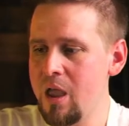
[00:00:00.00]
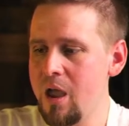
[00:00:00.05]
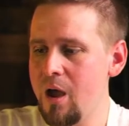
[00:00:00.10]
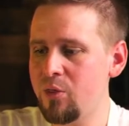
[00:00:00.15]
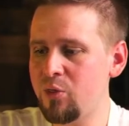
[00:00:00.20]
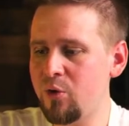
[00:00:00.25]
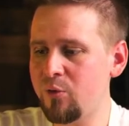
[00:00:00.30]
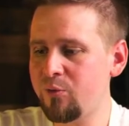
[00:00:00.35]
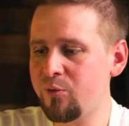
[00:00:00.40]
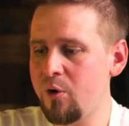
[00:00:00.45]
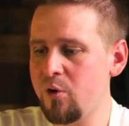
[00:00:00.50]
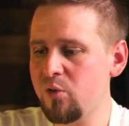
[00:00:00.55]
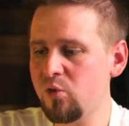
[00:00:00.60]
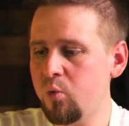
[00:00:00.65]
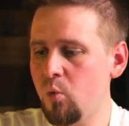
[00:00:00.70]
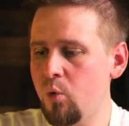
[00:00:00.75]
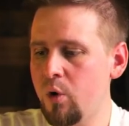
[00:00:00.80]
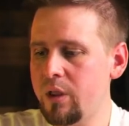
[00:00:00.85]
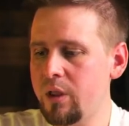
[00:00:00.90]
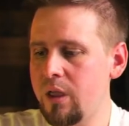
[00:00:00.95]
The first
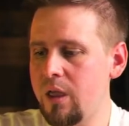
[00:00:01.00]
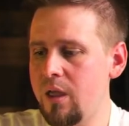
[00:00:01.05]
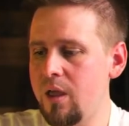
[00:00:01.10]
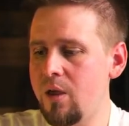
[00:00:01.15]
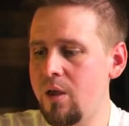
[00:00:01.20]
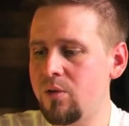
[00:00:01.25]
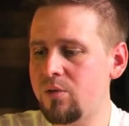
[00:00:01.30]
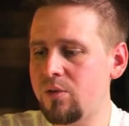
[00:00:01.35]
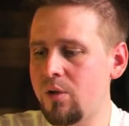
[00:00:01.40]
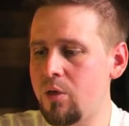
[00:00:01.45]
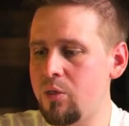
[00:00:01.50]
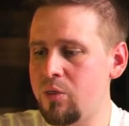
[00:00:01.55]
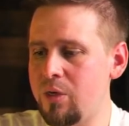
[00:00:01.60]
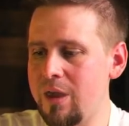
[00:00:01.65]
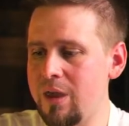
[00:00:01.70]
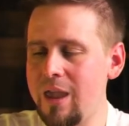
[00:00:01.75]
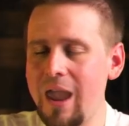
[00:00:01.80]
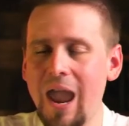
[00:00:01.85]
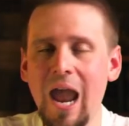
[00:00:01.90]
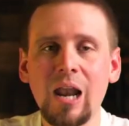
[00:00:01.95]
one is
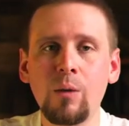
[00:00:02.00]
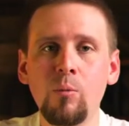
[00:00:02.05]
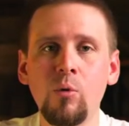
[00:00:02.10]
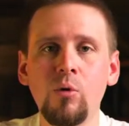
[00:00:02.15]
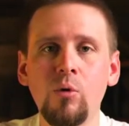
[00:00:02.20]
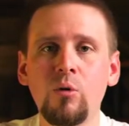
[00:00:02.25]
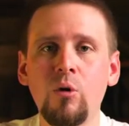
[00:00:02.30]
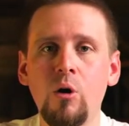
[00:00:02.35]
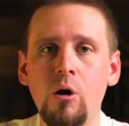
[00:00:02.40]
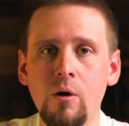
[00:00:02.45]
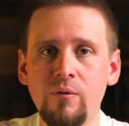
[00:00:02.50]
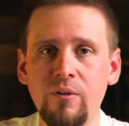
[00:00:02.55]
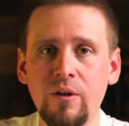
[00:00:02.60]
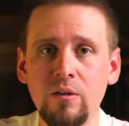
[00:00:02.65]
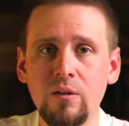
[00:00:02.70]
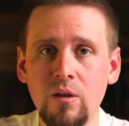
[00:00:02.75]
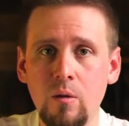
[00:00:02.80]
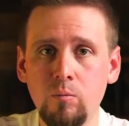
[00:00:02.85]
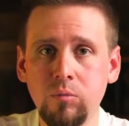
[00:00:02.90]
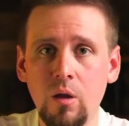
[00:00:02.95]
the animal carving
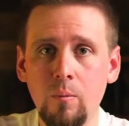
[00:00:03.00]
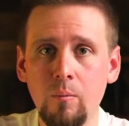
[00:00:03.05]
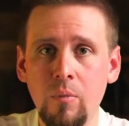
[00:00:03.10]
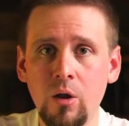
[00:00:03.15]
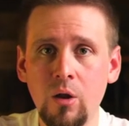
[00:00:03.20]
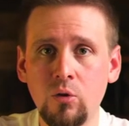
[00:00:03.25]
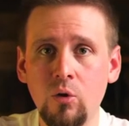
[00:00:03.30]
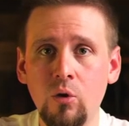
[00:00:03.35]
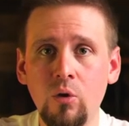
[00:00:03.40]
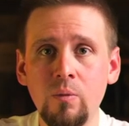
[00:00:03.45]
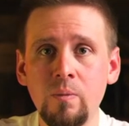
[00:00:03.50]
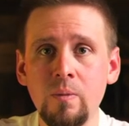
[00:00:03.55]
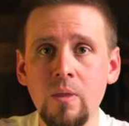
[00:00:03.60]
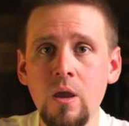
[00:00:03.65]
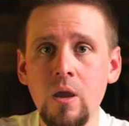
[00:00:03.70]
template bundle.